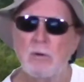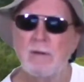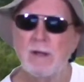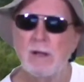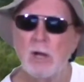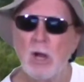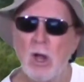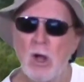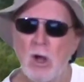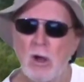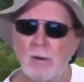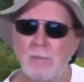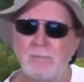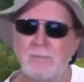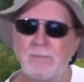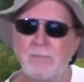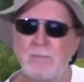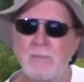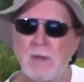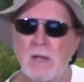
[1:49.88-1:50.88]
along.
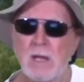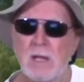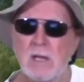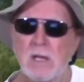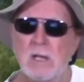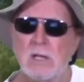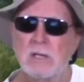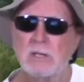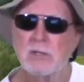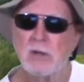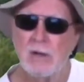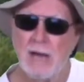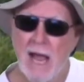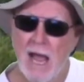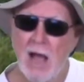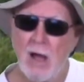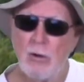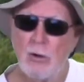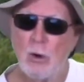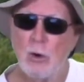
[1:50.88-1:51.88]
So
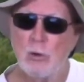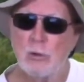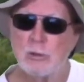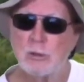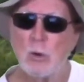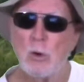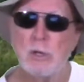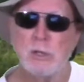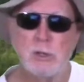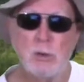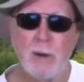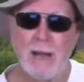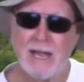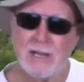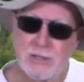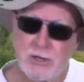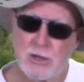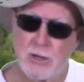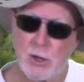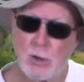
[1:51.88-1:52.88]
now, who's going to
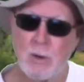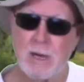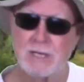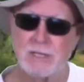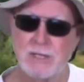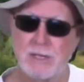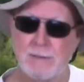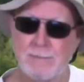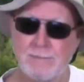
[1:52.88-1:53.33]
answer the question?